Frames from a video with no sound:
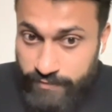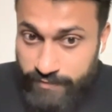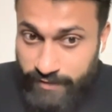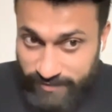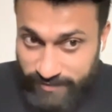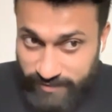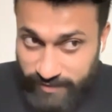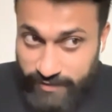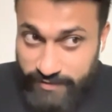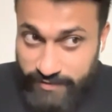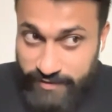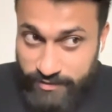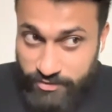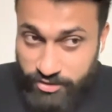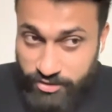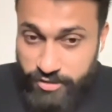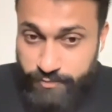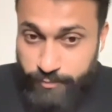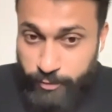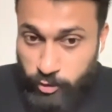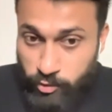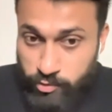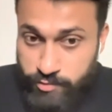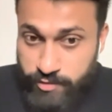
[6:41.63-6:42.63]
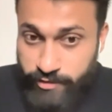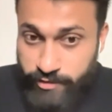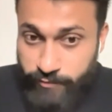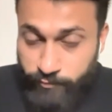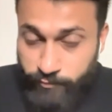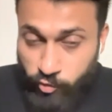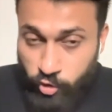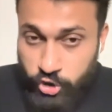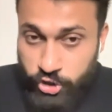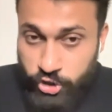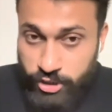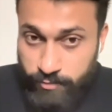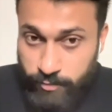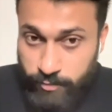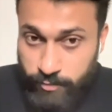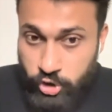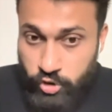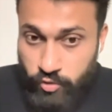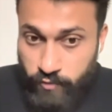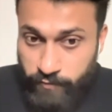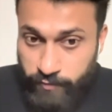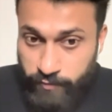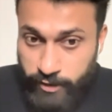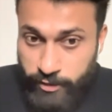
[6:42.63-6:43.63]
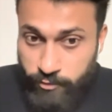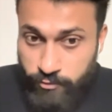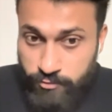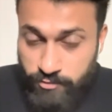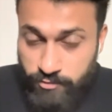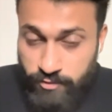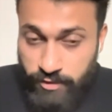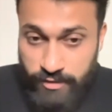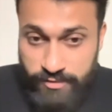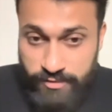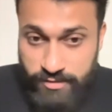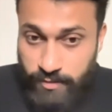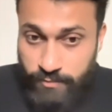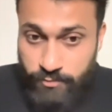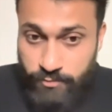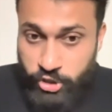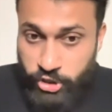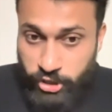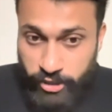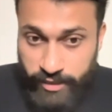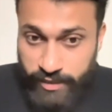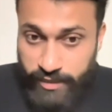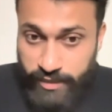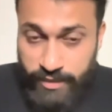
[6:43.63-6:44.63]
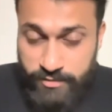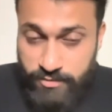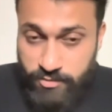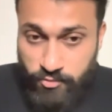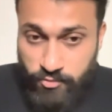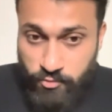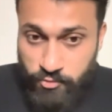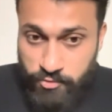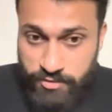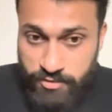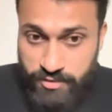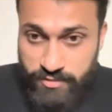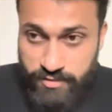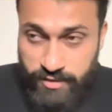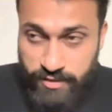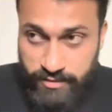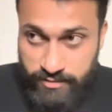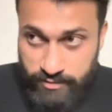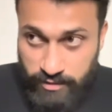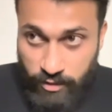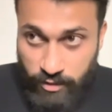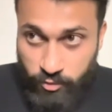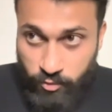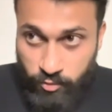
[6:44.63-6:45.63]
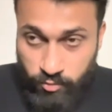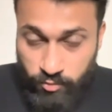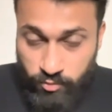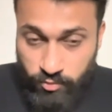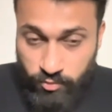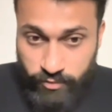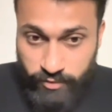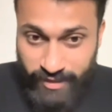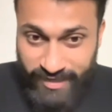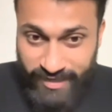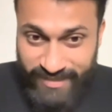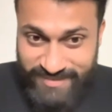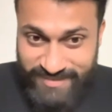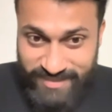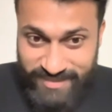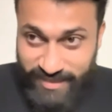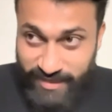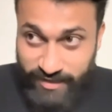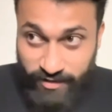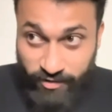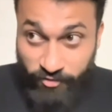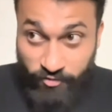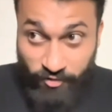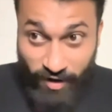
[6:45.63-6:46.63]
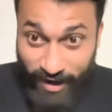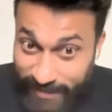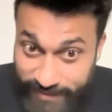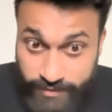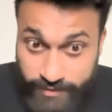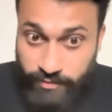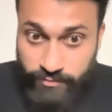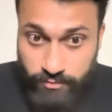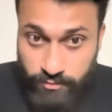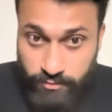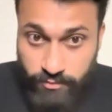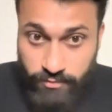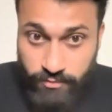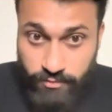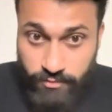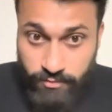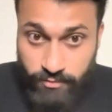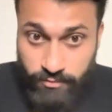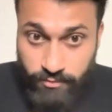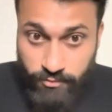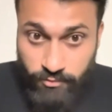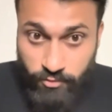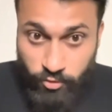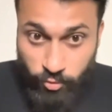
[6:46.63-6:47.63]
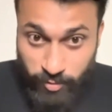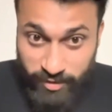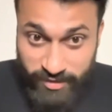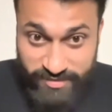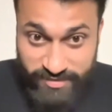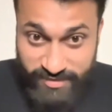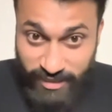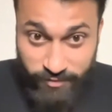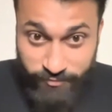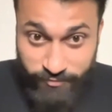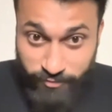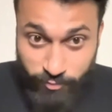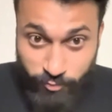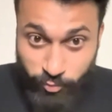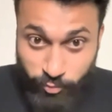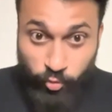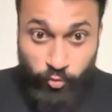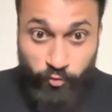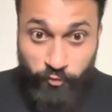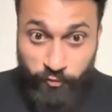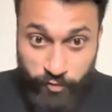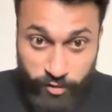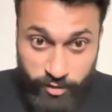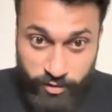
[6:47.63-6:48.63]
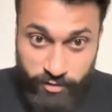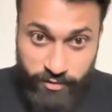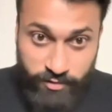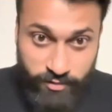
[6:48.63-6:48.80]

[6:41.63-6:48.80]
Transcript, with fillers: they think that just because they've watched a bunch of videos or done some shitty ass courses that now it's their right to be self improved